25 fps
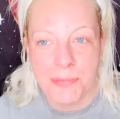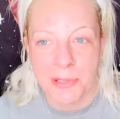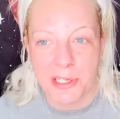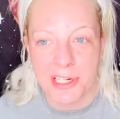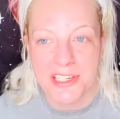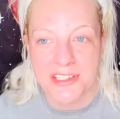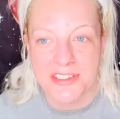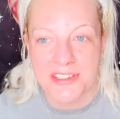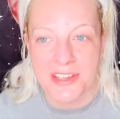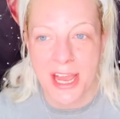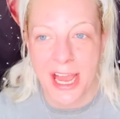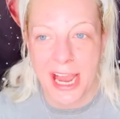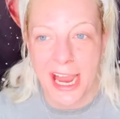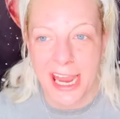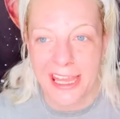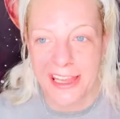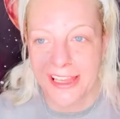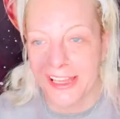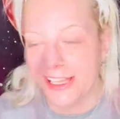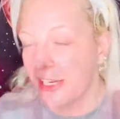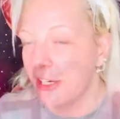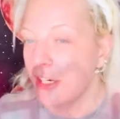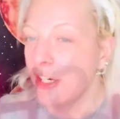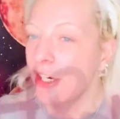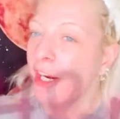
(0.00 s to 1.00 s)
it's a
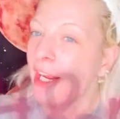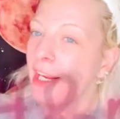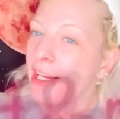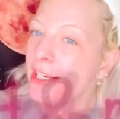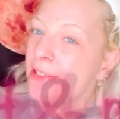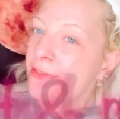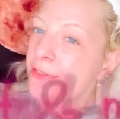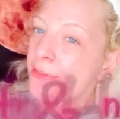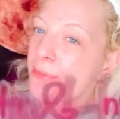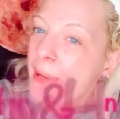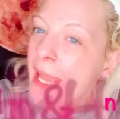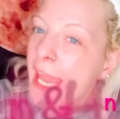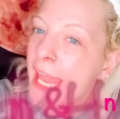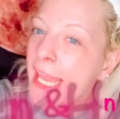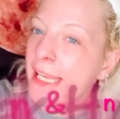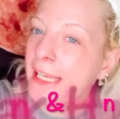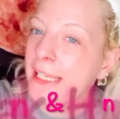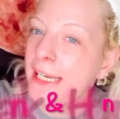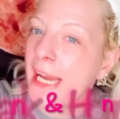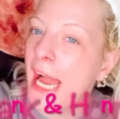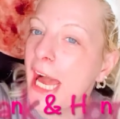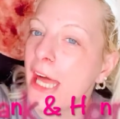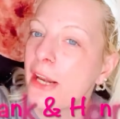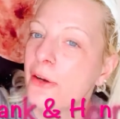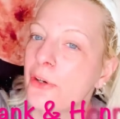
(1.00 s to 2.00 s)
highlighter, and it's from Hank
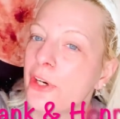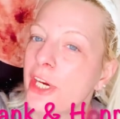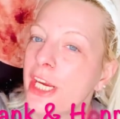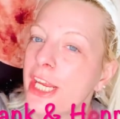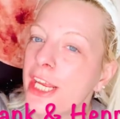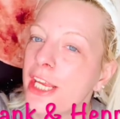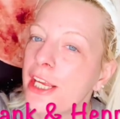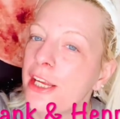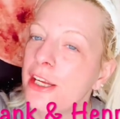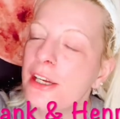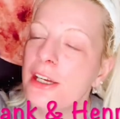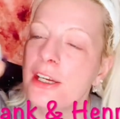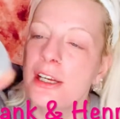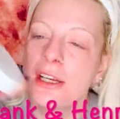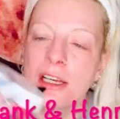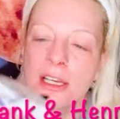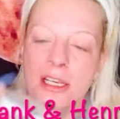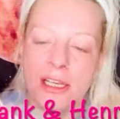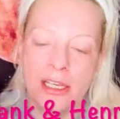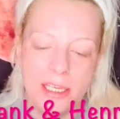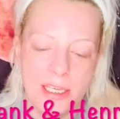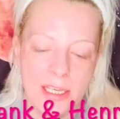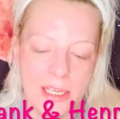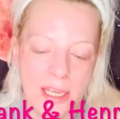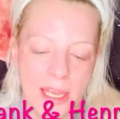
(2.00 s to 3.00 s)
and Henry.
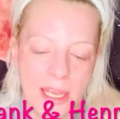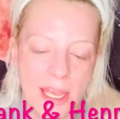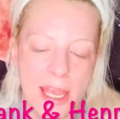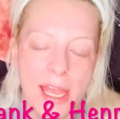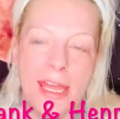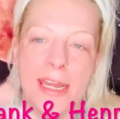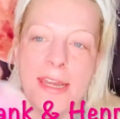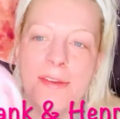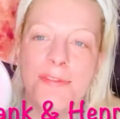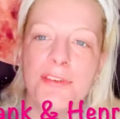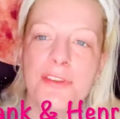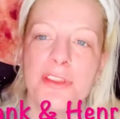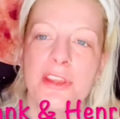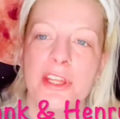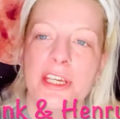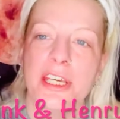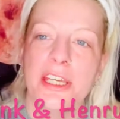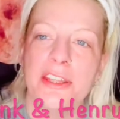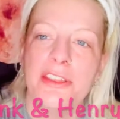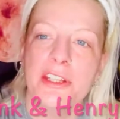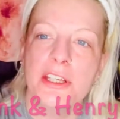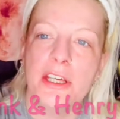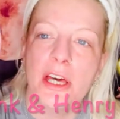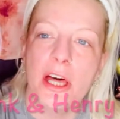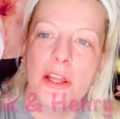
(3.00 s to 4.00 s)
And if you look
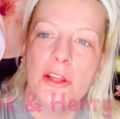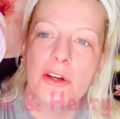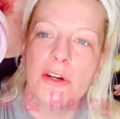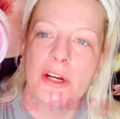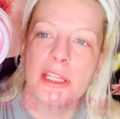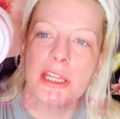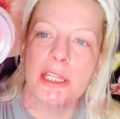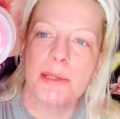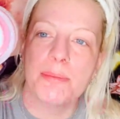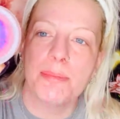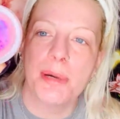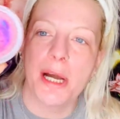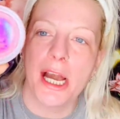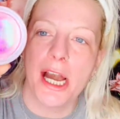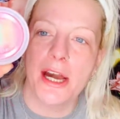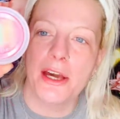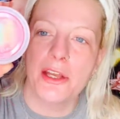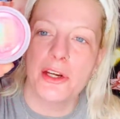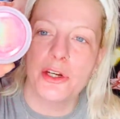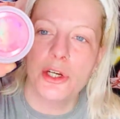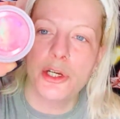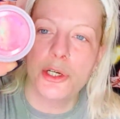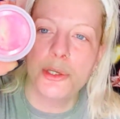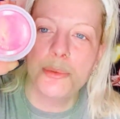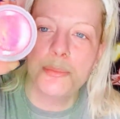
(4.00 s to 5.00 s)
at the color on the
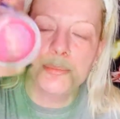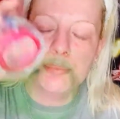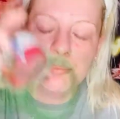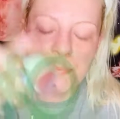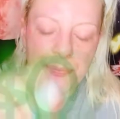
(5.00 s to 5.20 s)
bottom,